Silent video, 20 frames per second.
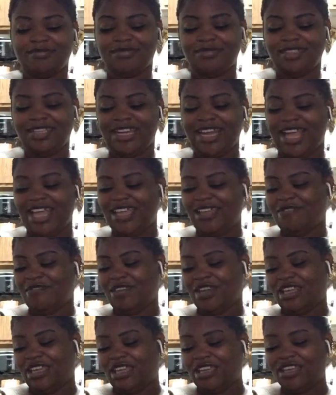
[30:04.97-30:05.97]
Did I
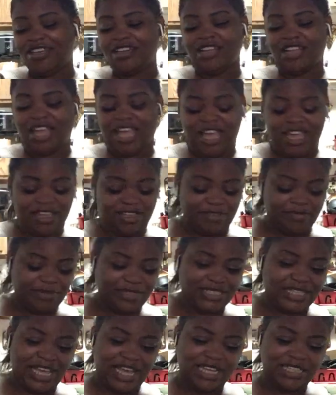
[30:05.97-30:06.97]
even eat a lot
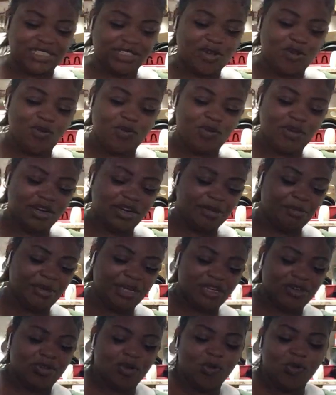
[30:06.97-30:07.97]
besides the corn? I mean,
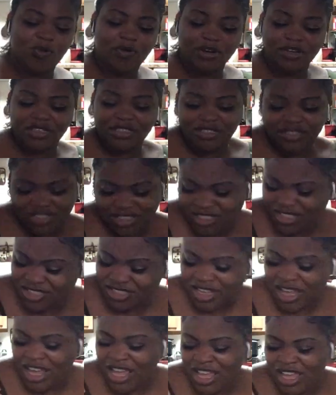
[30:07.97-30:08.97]
the corn is just,
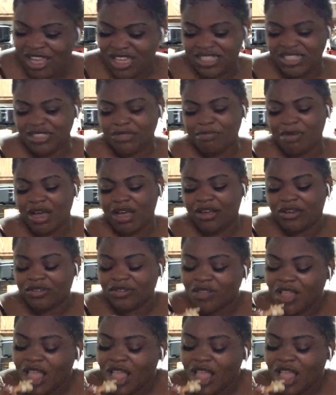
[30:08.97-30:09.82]
it's small.